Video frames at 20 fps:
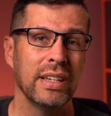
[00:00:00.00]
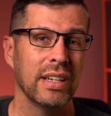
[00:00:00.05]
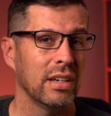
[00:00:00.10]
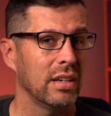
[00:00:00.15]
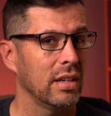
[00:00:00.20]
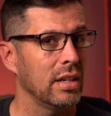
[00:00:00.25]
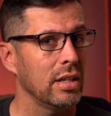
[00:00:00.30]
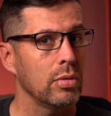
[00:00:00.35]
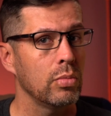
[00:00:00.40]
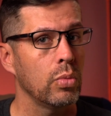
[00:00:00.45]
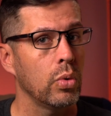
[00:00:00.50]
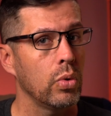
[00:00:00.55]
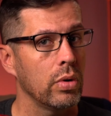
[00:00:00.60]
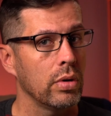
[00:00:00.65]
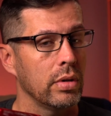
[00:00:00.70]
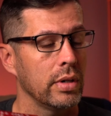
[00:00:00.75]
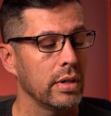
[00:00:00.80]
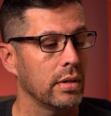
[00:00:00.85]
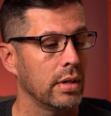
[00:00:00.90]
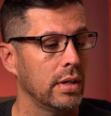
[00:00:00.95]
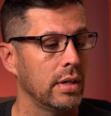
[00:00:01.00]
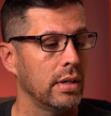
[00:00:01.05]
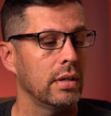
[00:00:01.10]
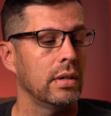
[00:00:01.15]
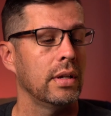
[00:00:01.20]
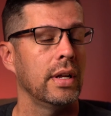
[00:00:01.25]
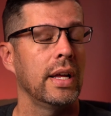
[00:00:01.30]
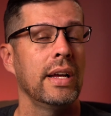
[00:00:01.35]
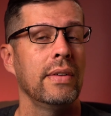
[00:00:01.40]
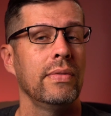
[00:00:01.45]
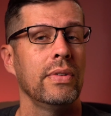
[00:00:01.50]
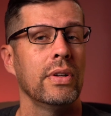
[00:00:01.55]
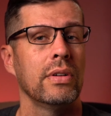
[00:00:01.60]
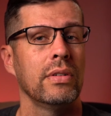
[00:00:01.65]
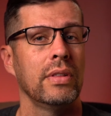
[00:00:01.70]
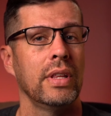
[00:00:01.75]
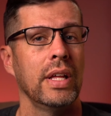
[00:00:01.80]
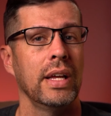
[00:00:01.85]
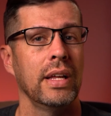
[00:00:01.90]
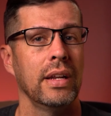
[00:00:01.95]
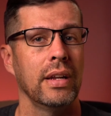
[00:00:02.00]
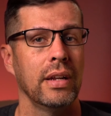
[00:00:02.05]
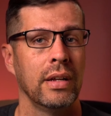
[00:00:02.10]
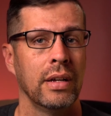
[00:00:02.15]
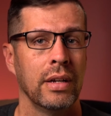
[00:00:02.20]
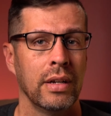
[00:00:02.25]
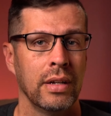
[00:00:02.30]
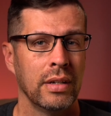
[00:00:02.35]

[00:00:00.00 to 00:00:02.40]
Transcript: They're a little more uh, heavier than,